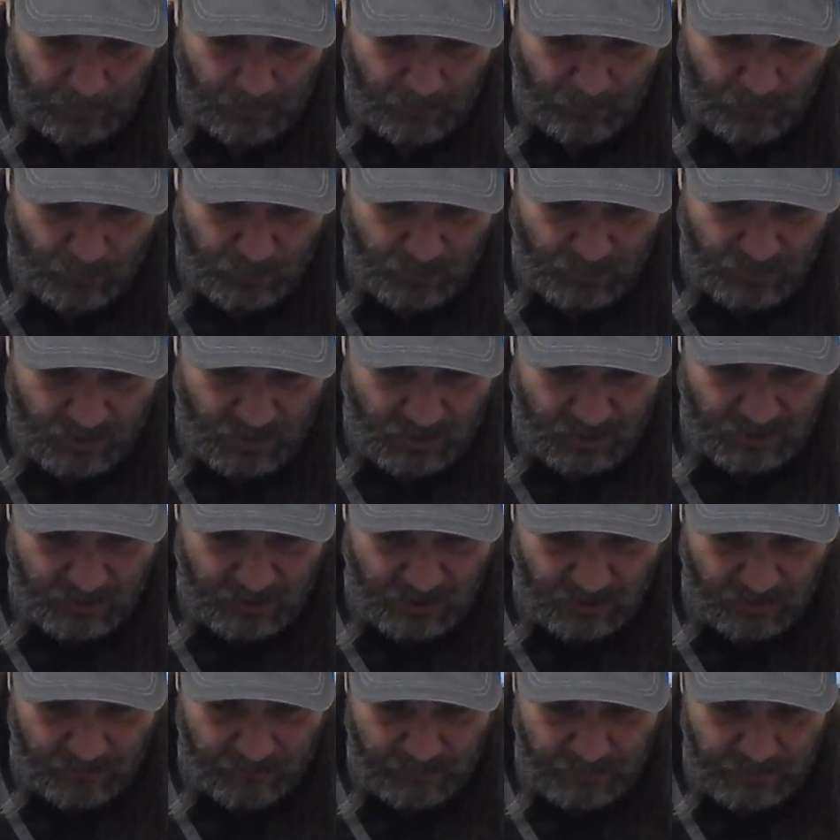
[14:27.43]
Roshan
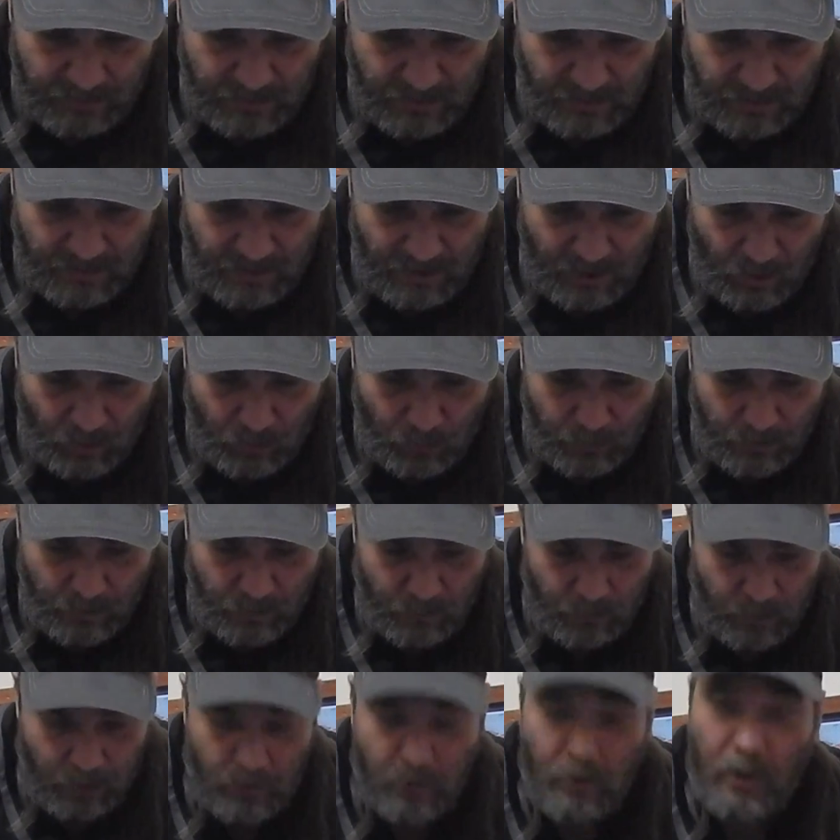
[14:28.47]
Shankar 56. How old were you
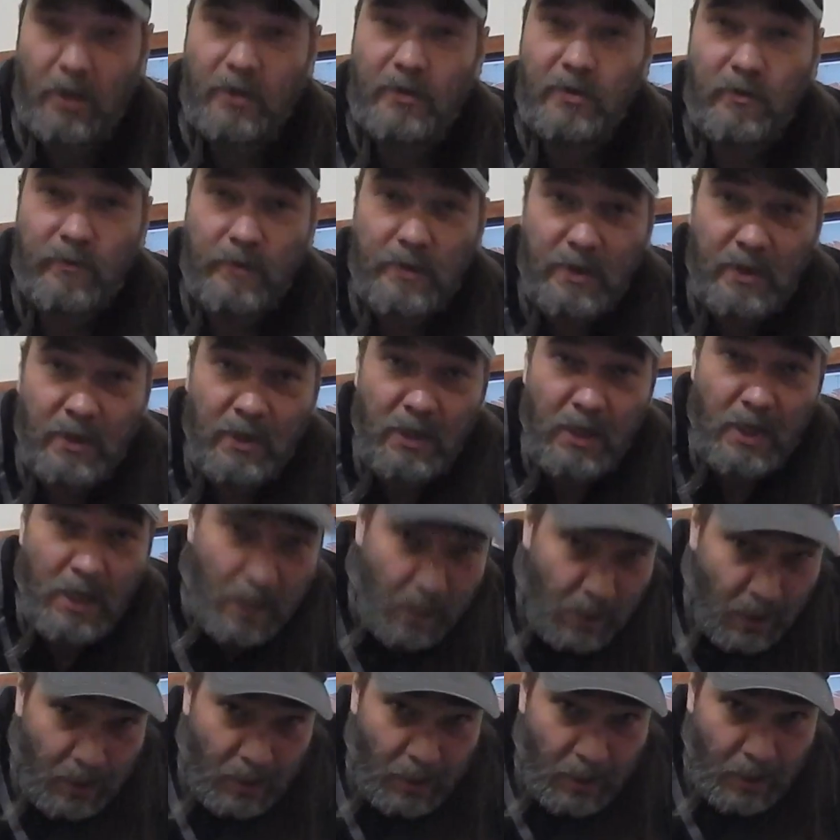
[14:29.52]
when you lost your
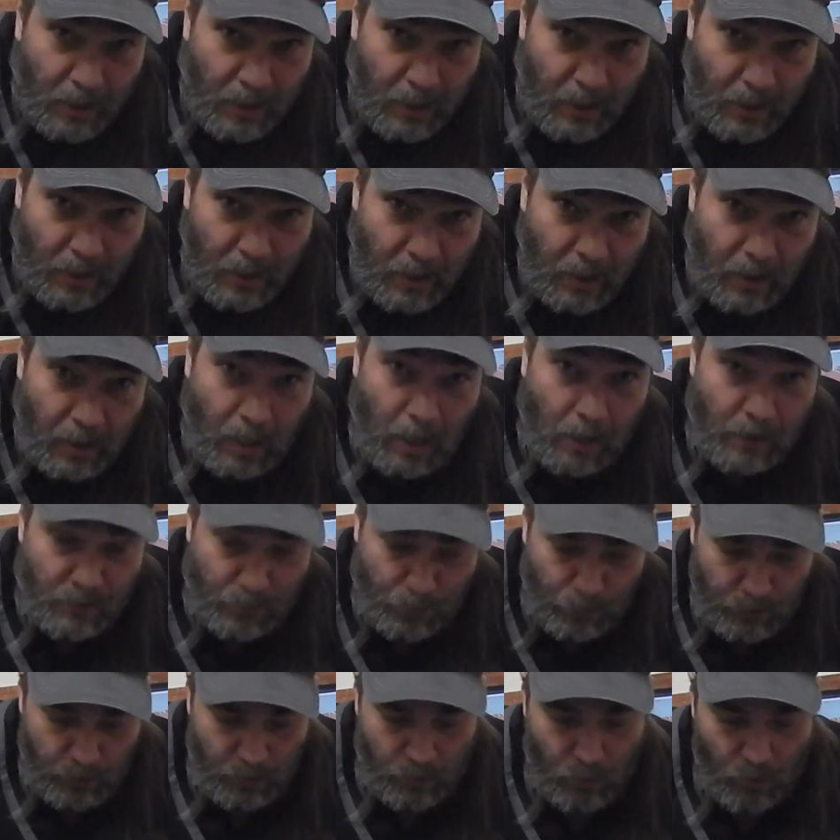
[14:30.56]
virginity? I was
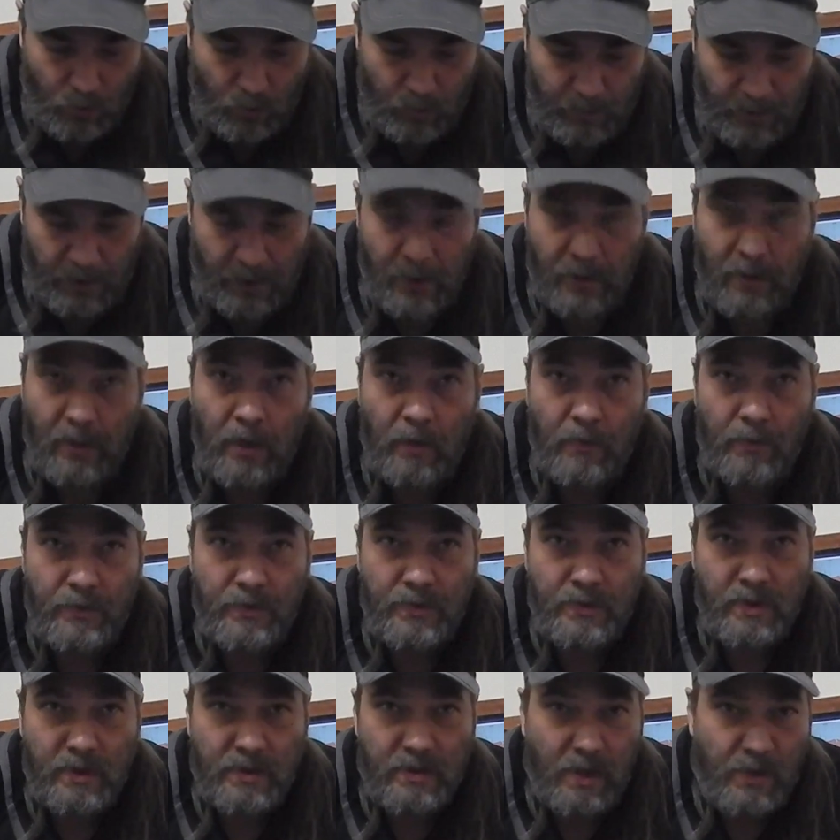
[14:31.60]
pretty old, man.
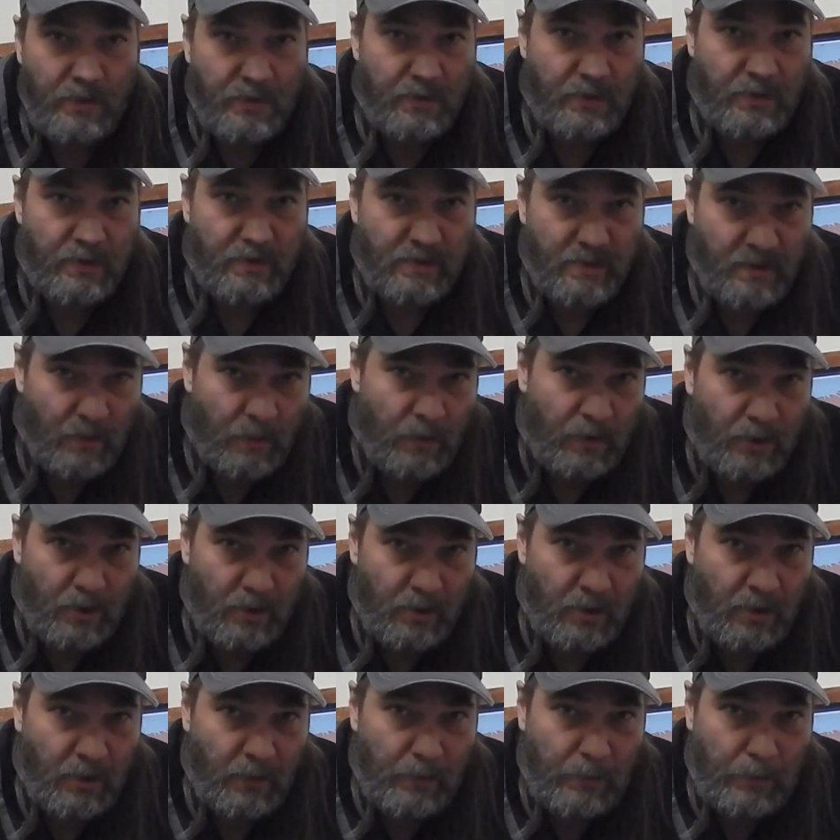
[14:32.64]
Because I was in the seminary. A
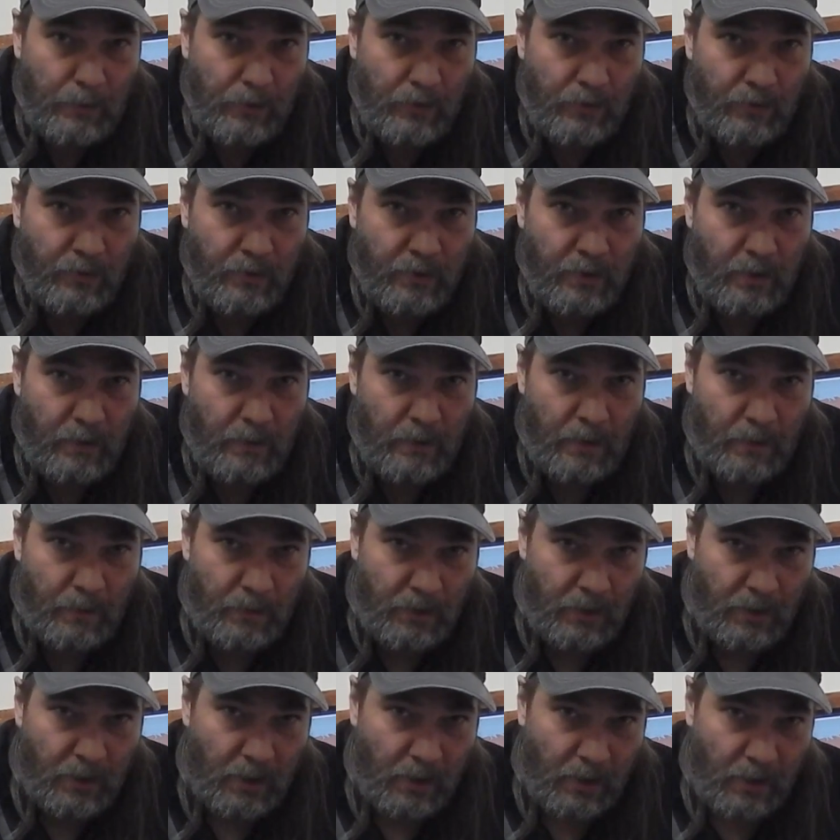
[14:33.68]
lot of people don't know that about
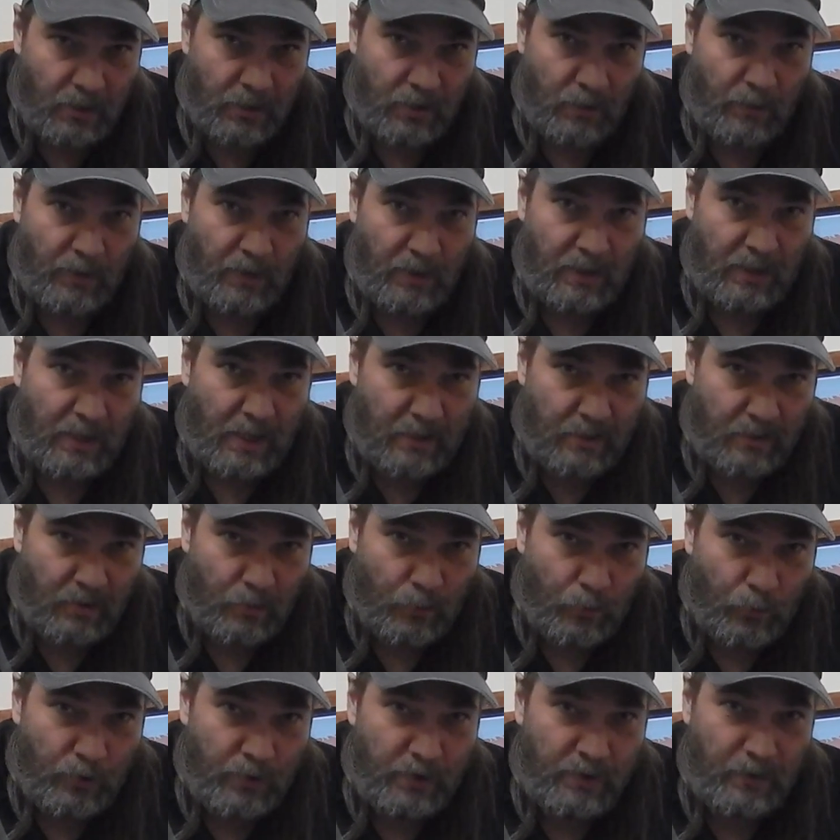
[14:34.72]
me, to be a Catholic
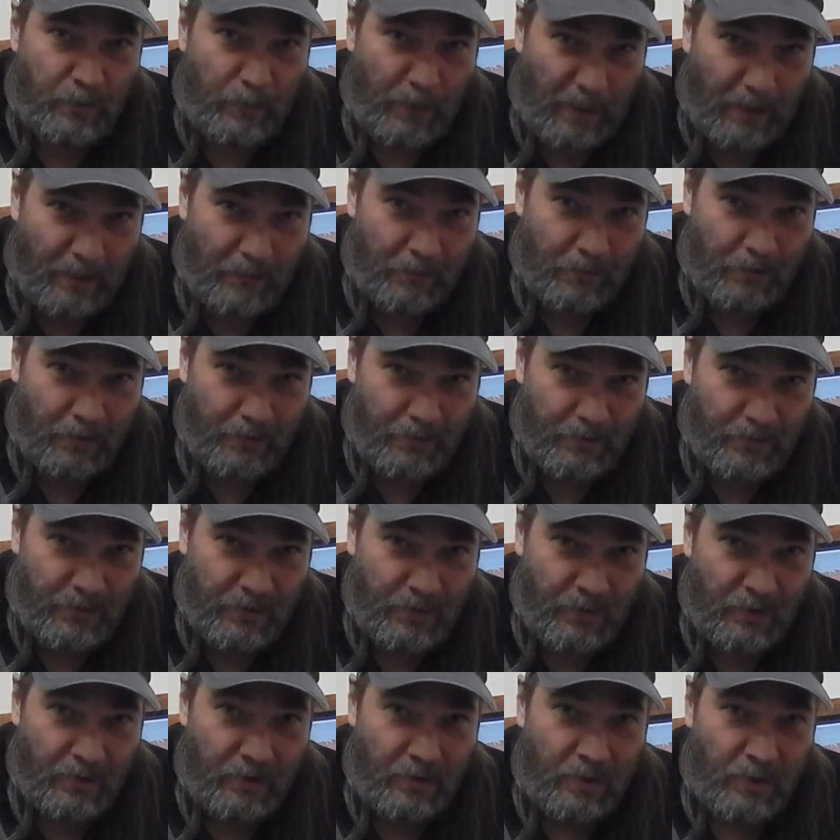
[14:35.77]
priest back when I was
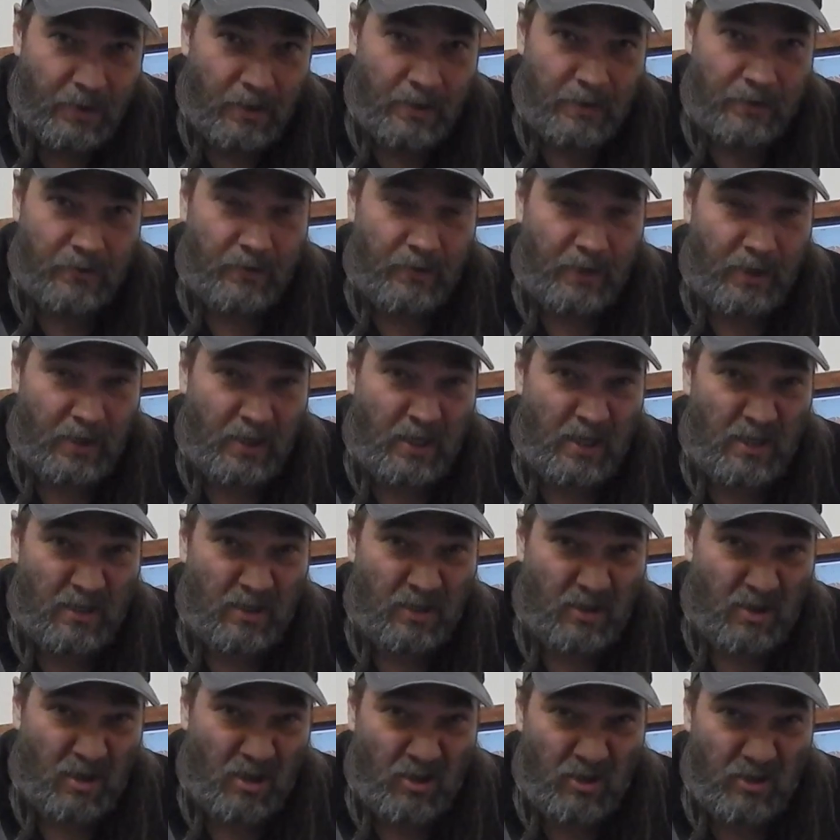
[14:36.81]
young. So then I got into
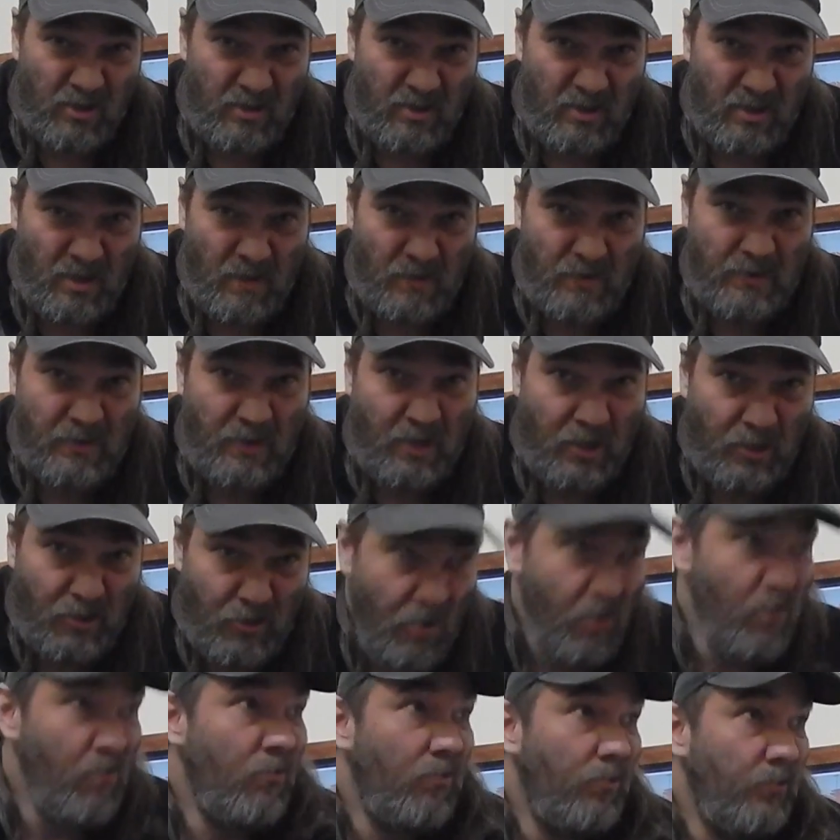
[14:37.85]
college and I was like,
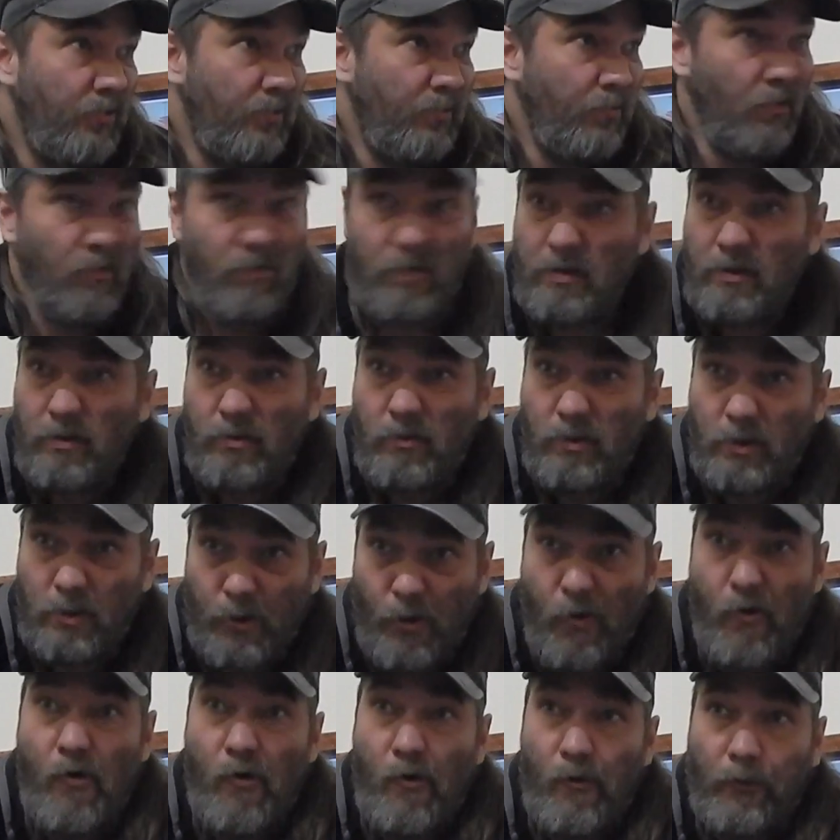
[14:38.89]
girls? What do I do with
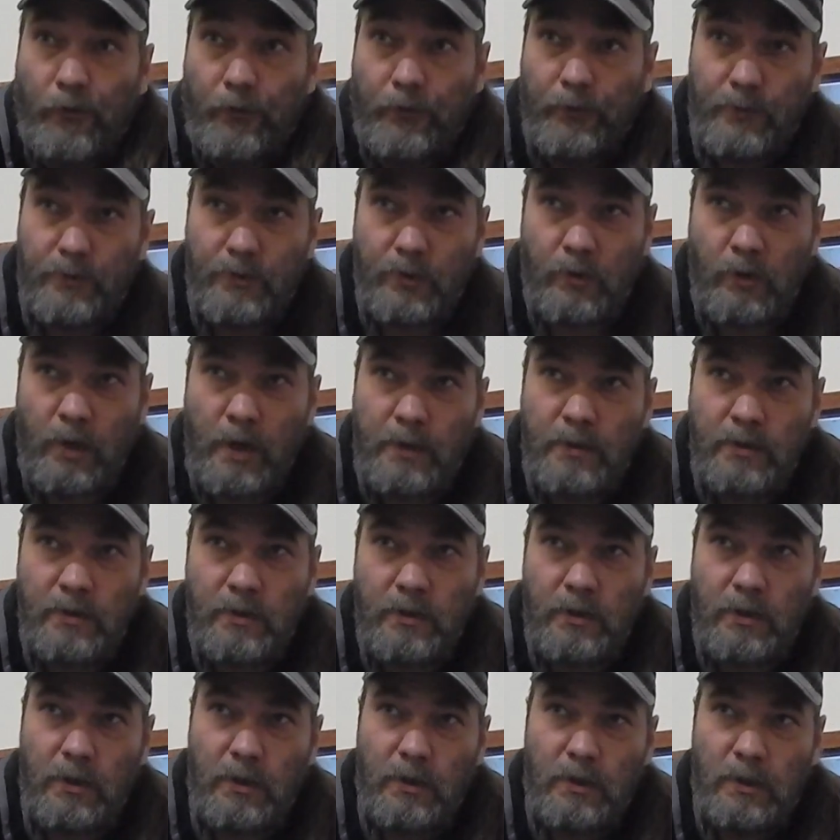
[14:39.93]
girls? So
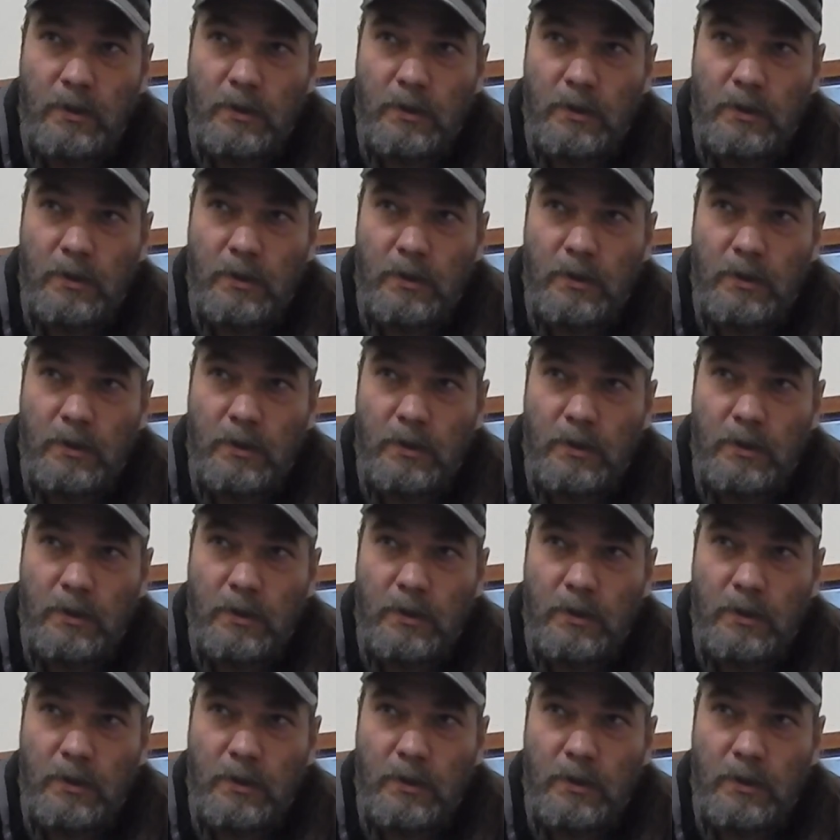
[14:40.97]
actually,